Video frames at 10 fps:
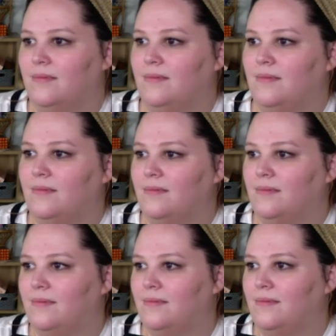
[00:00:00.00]

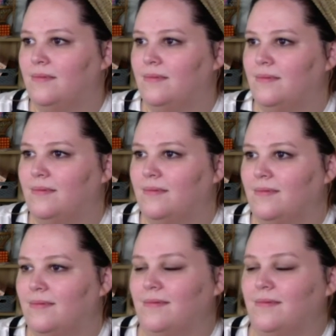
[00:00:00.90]

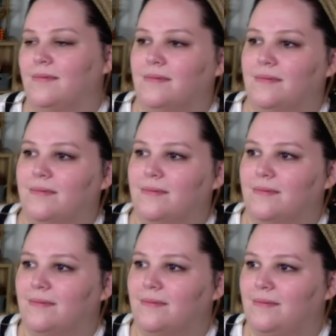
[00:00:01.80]

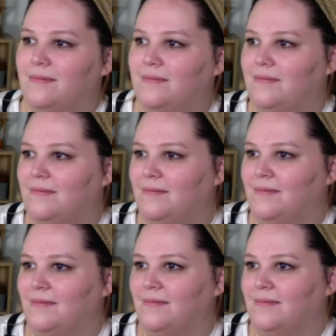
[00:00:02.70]

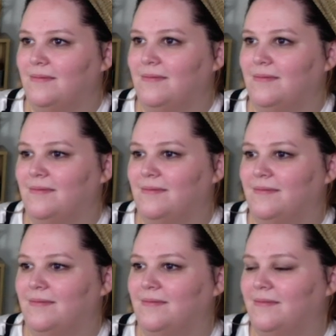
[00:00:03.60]

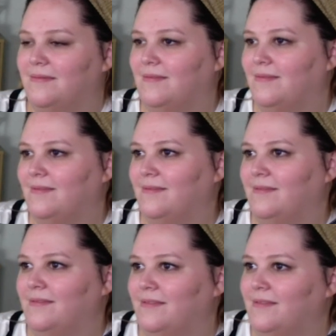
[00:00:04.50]

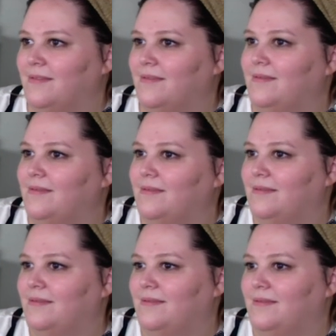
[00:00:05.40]

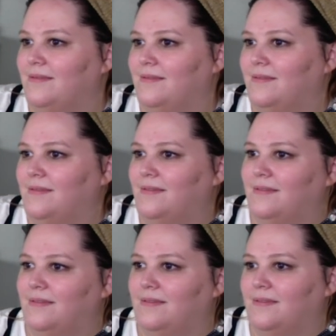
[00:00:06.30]

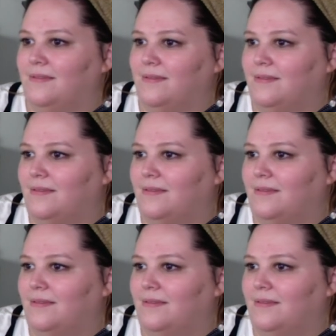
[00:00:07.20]
[no speech]